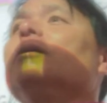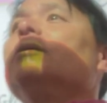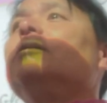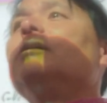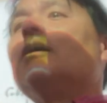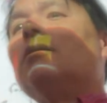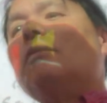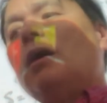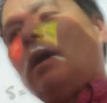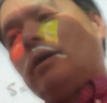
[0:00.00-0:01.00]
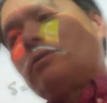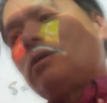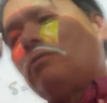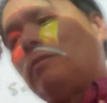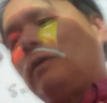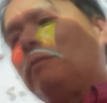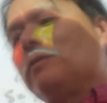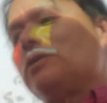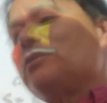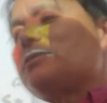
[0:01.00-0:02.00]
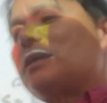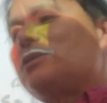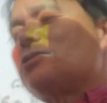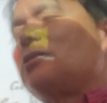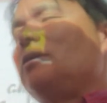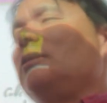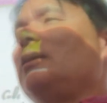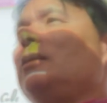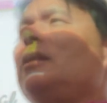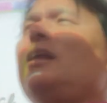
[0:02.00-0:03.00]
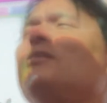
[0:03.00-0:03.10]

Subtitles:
No. And so what people do is they don't